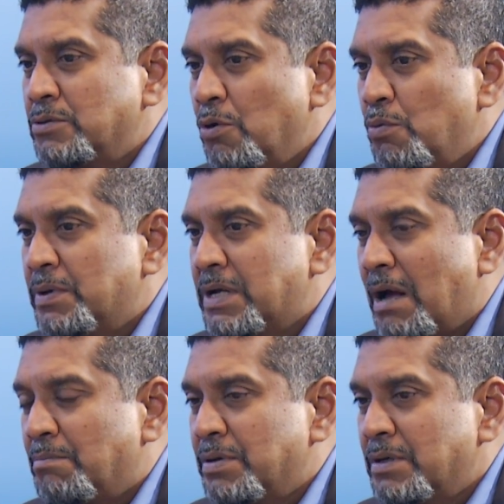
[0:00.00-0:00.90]
to open
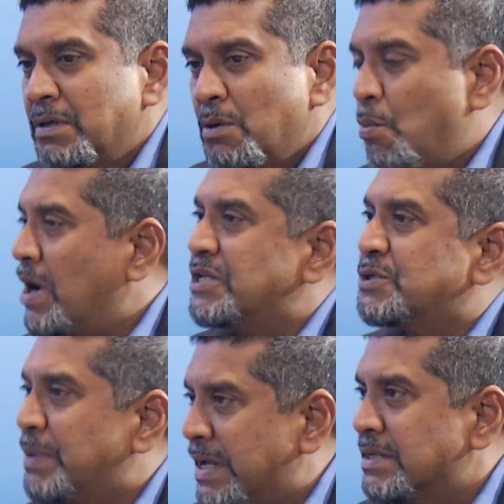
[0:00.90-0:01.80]
up white
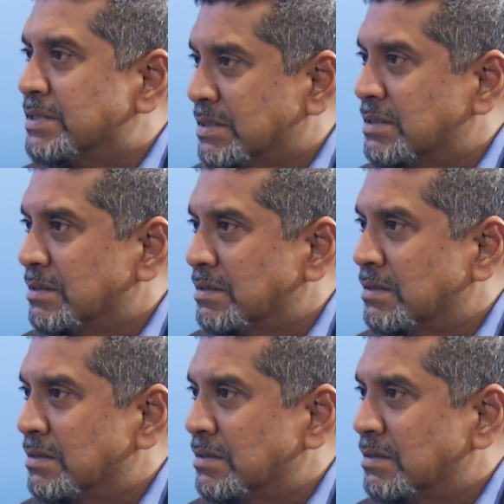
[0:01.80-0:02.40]
space,